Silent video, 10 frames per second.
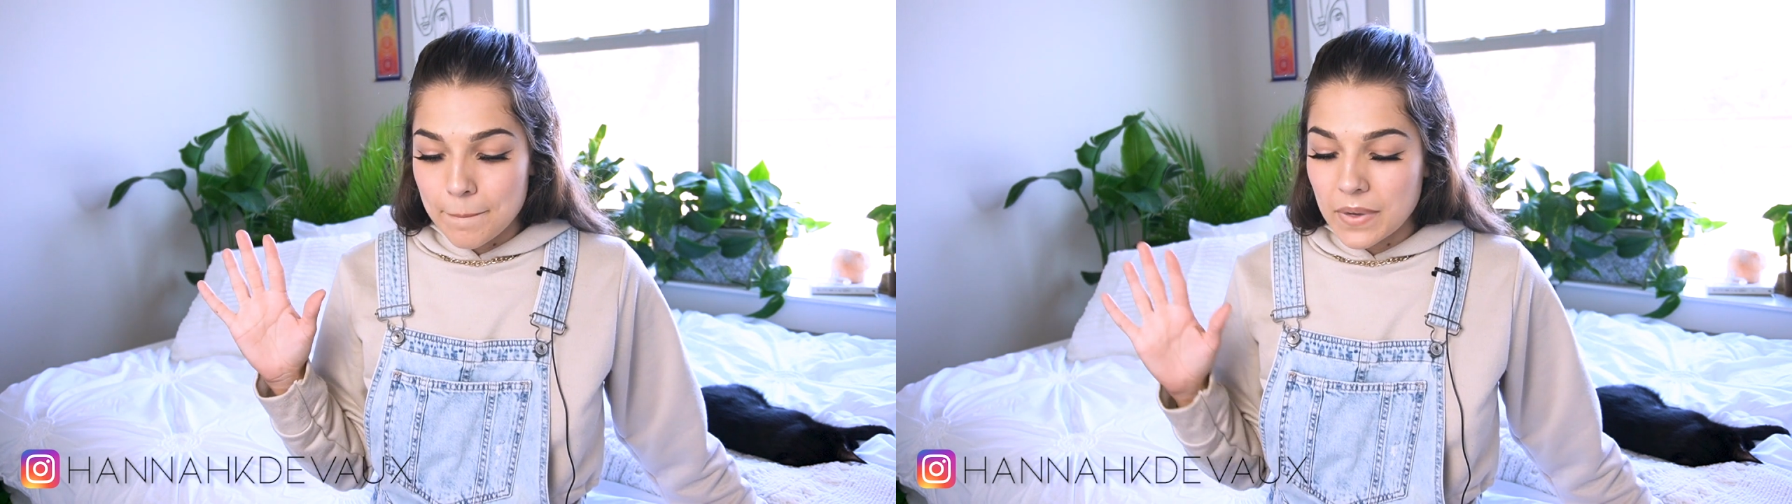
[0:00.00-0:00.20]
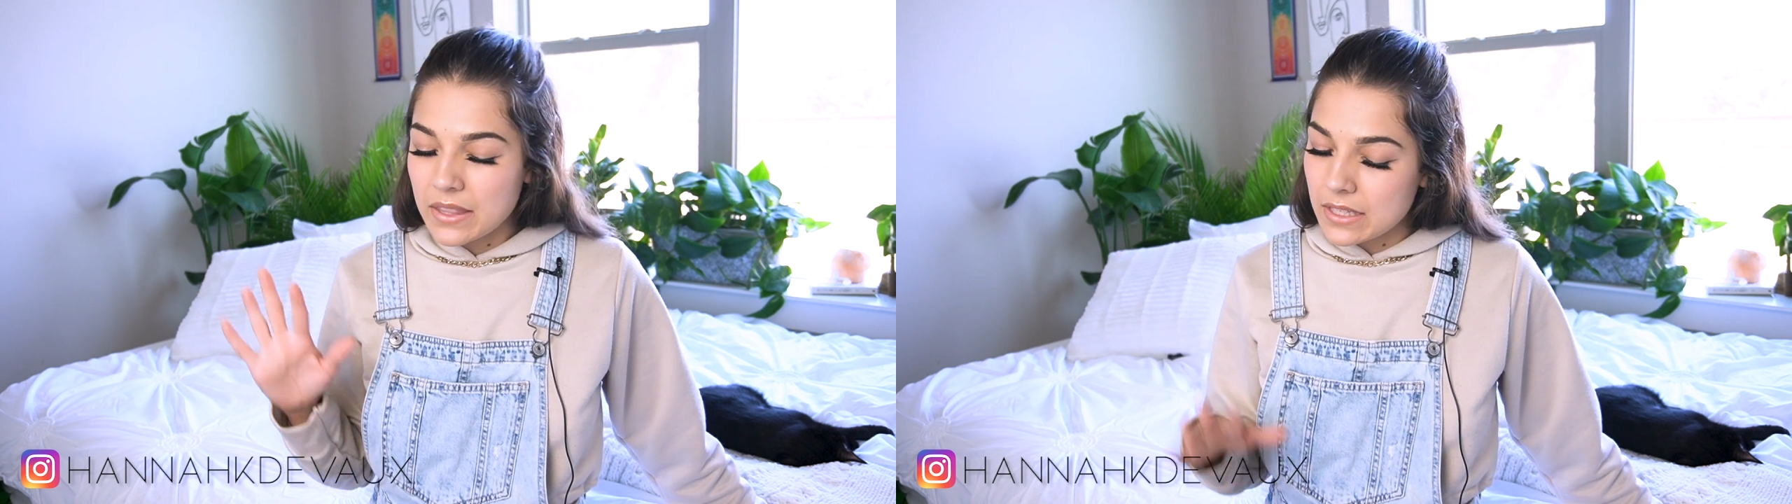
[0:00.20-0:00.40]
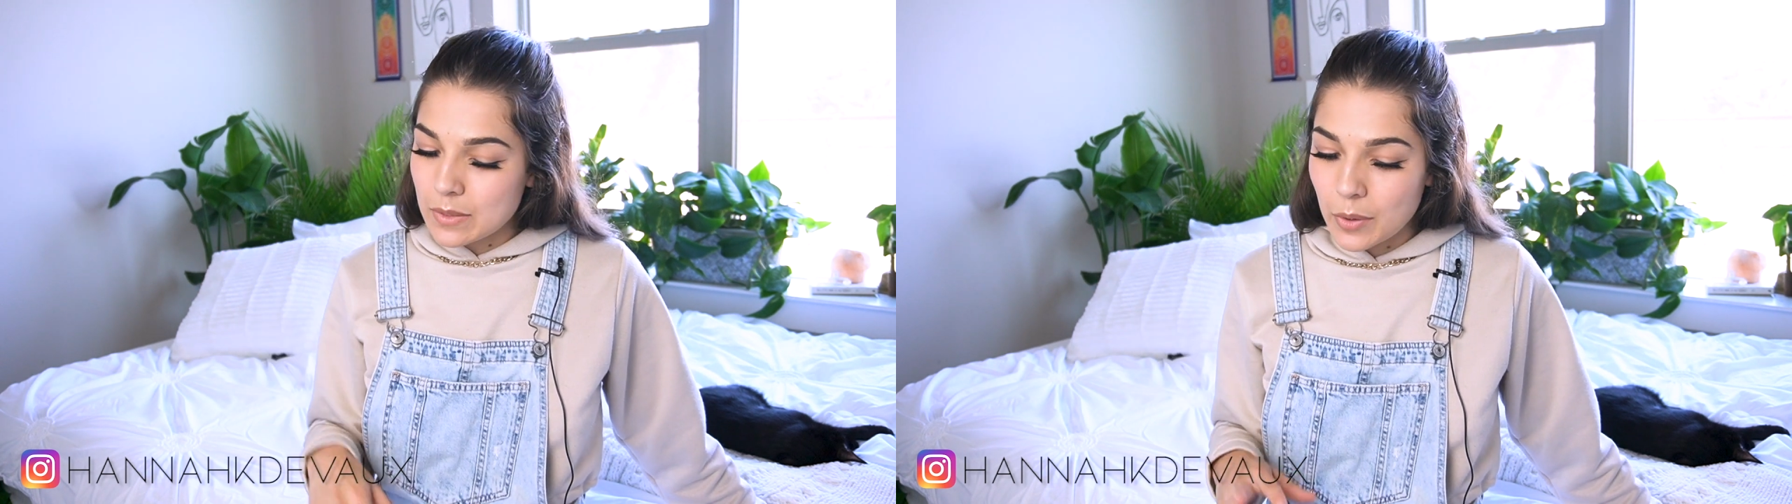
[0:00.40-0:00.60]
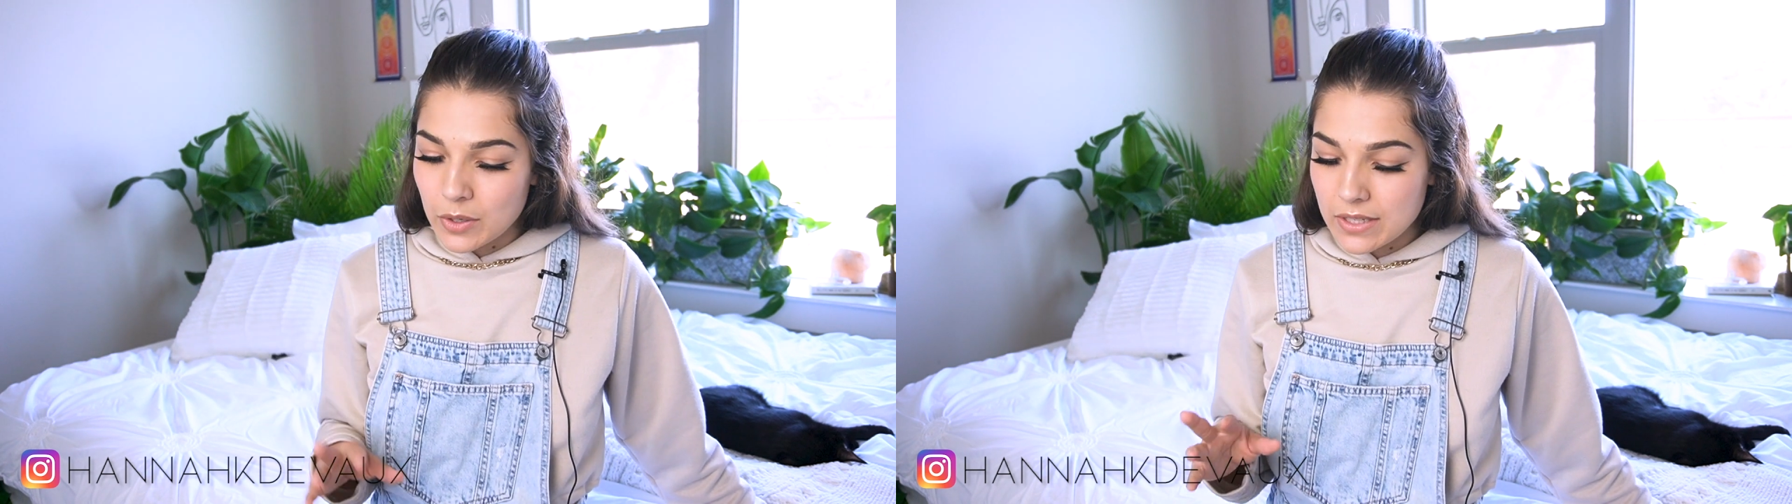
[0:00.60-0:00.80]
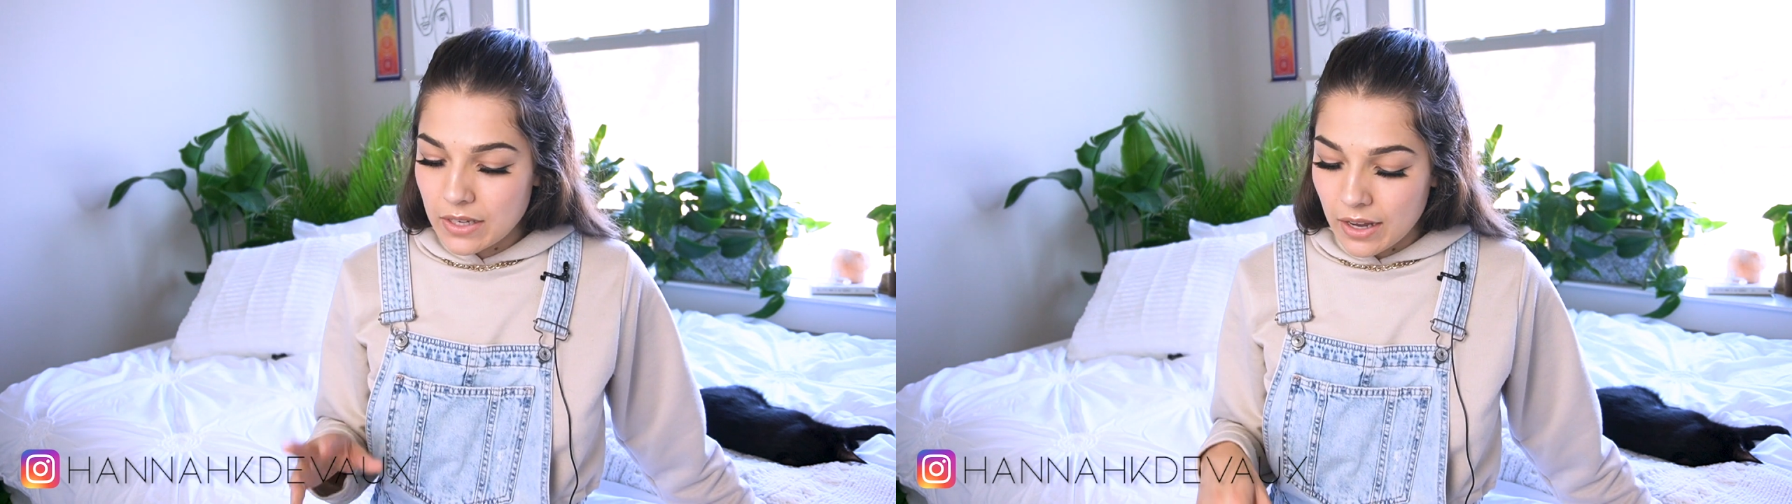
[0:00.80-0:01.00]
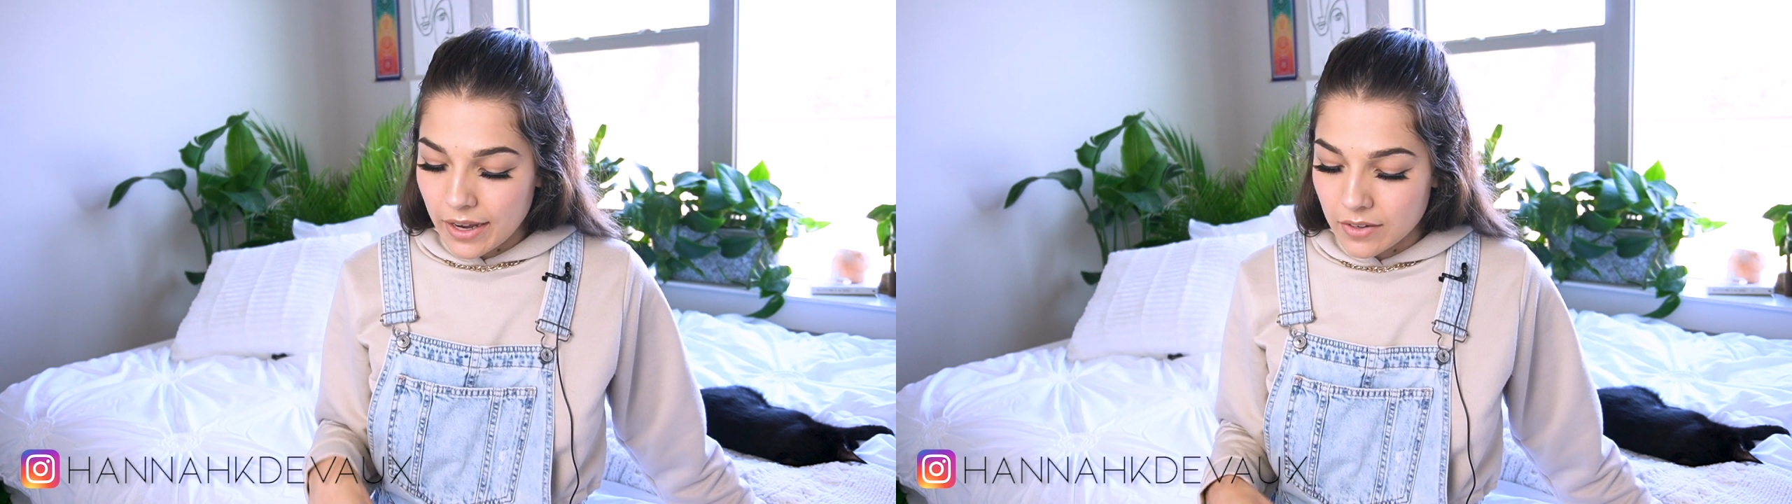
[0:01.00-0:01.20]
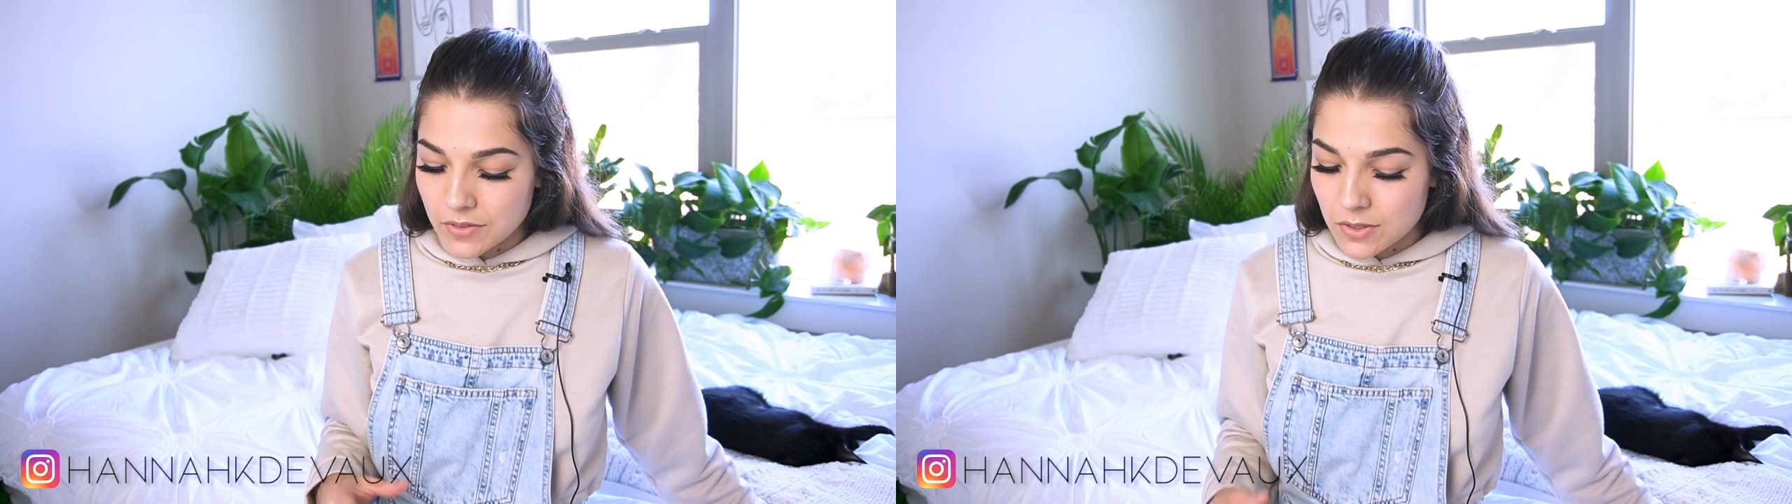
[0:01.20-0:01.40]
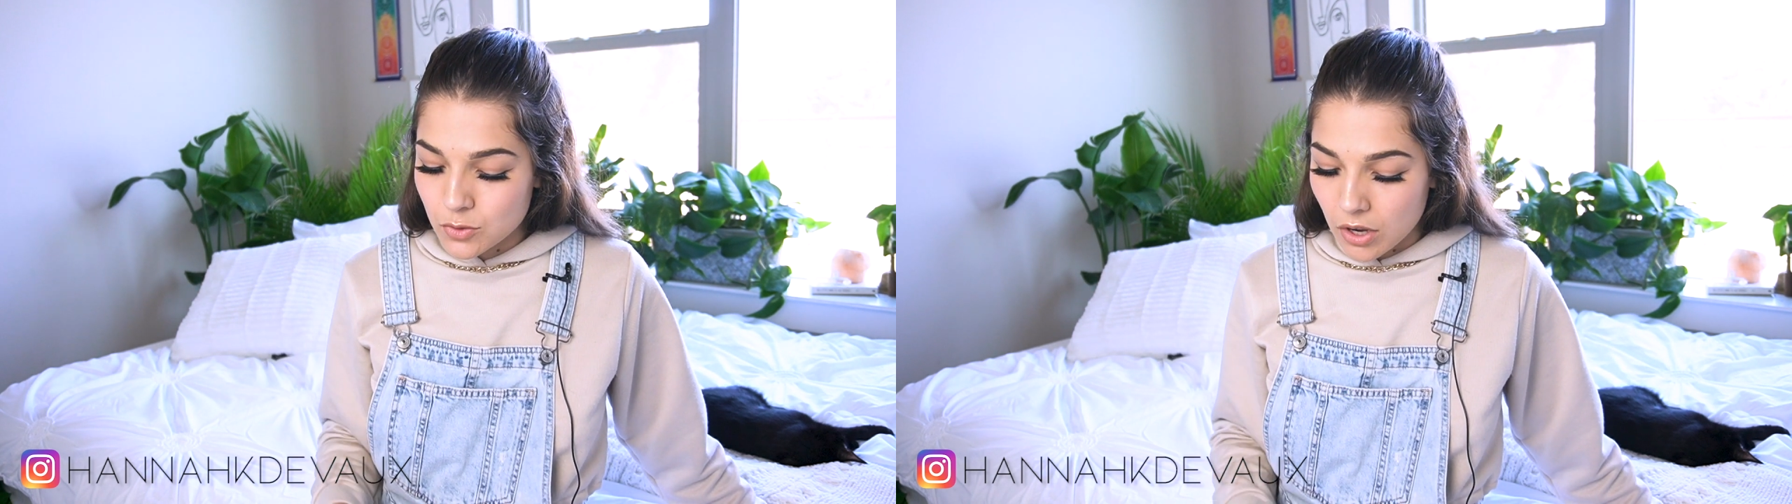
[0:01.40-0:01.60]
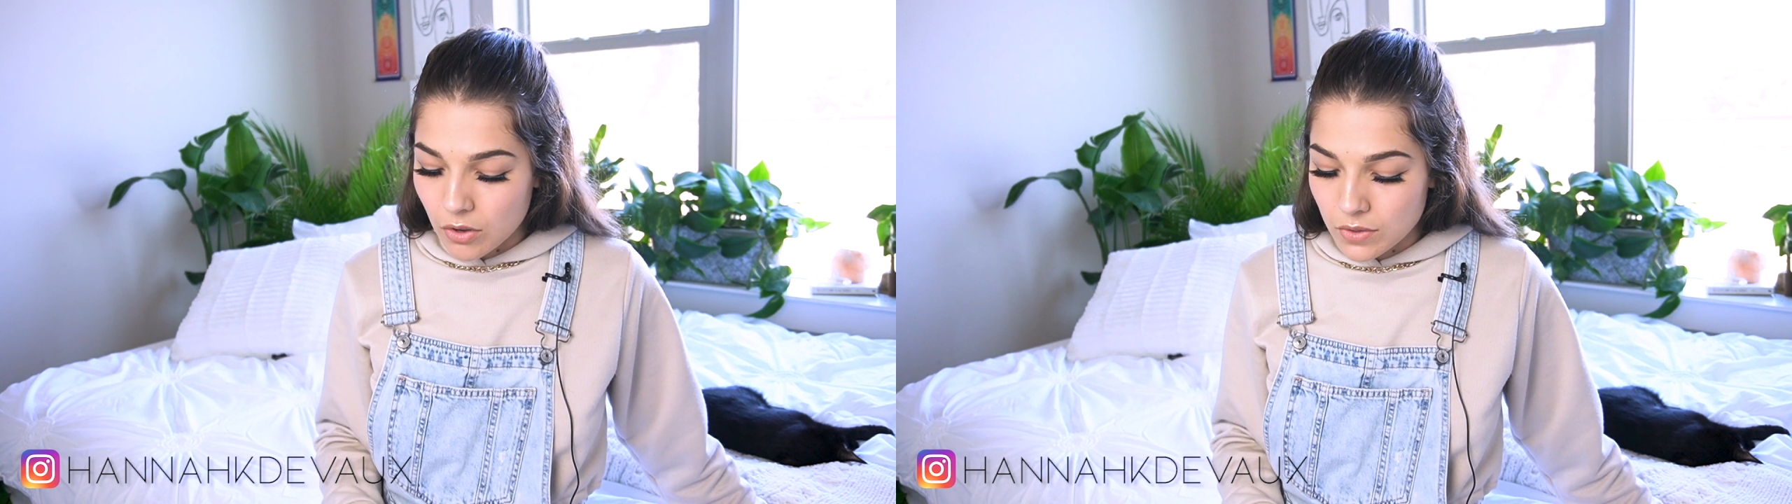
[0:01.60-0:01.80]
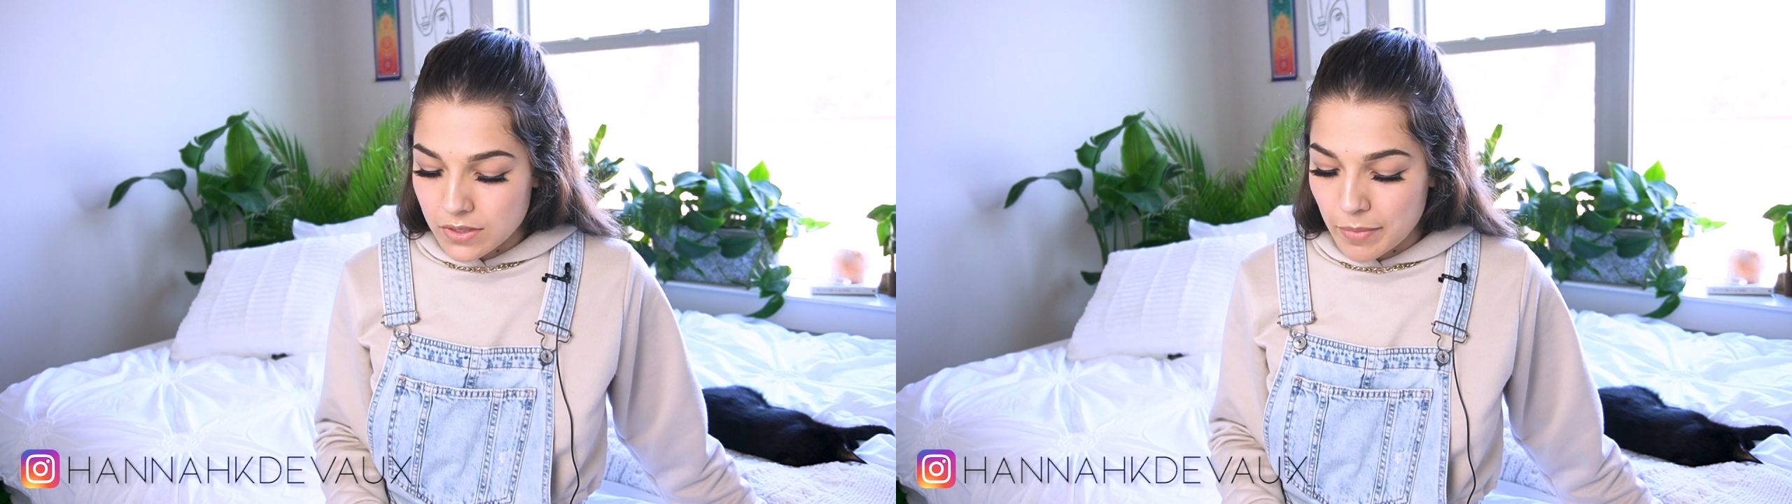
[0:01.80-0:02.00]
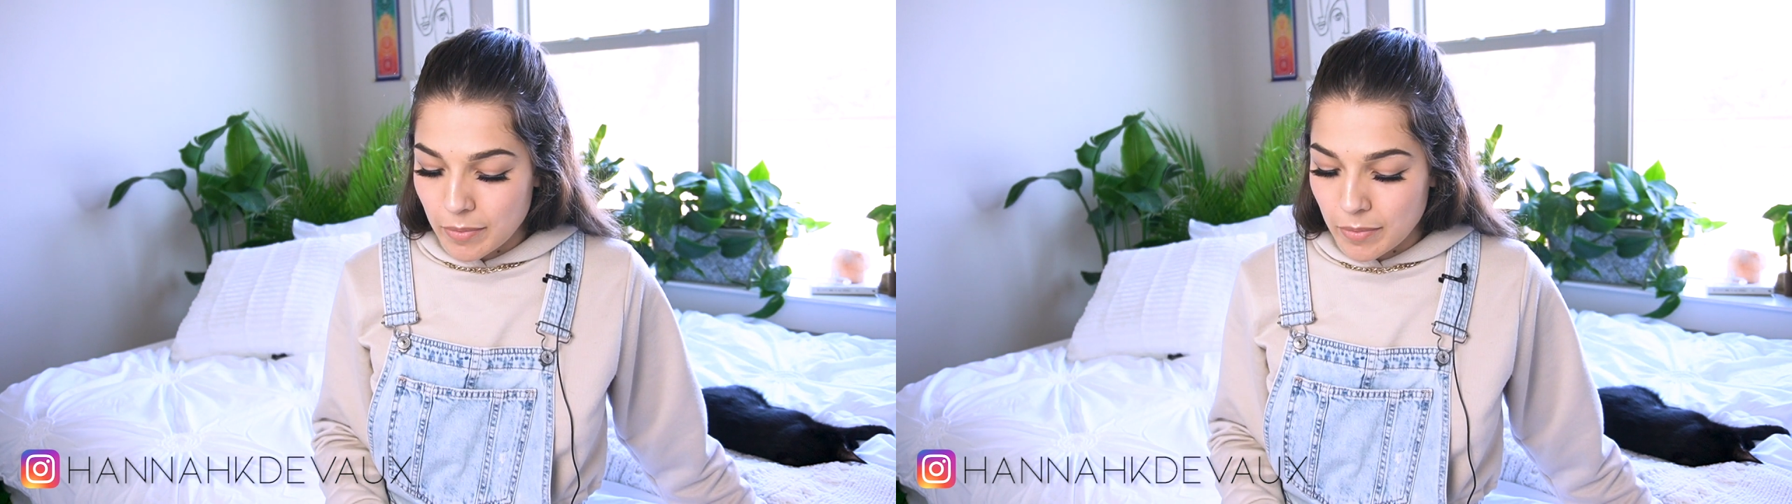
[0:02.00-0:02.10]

But this person kind of struggles